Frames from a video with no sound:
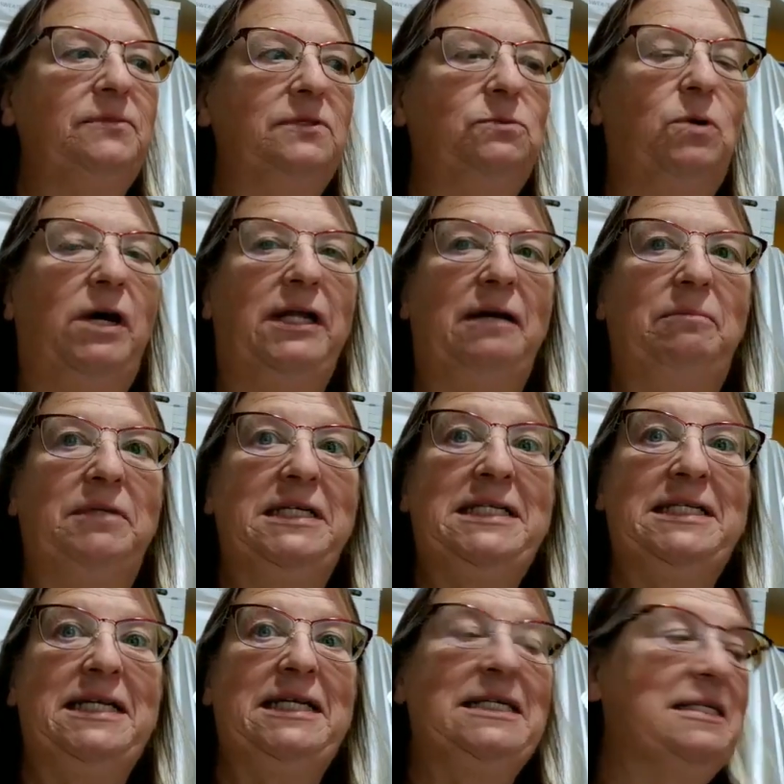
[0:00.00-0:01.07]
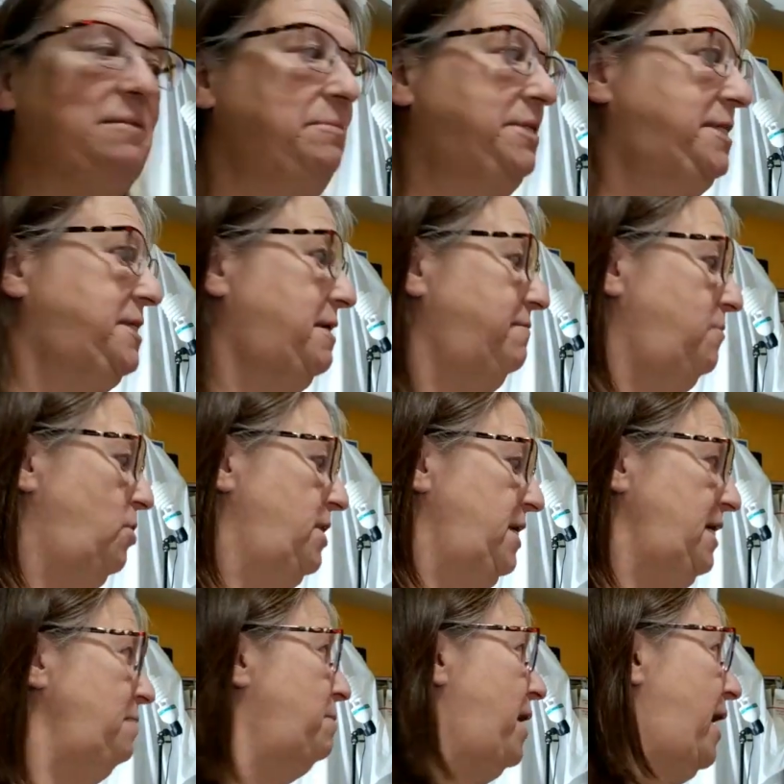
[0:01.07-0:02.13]
while I'm listing some stuff on
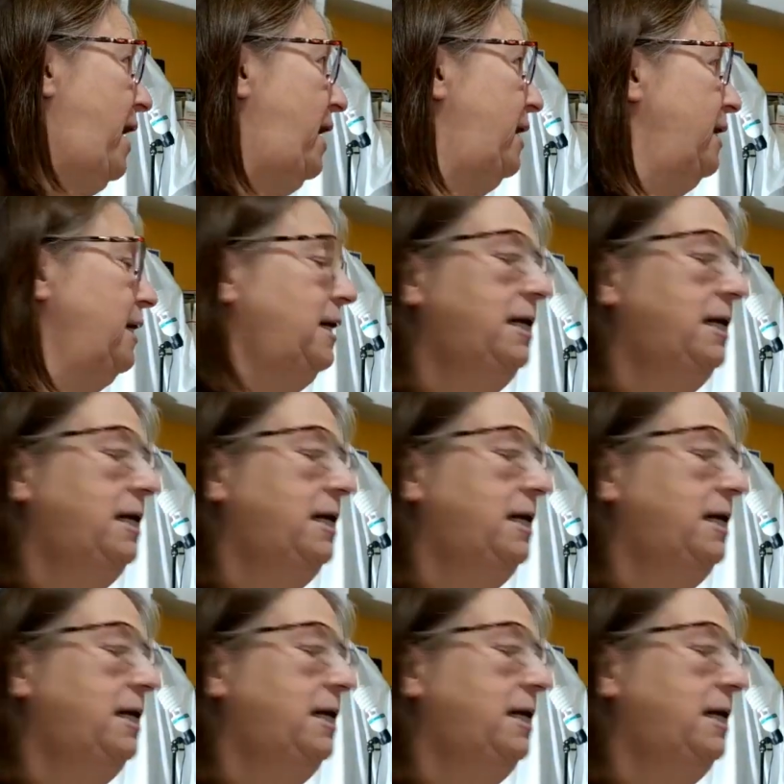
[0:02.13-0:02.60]
eBay.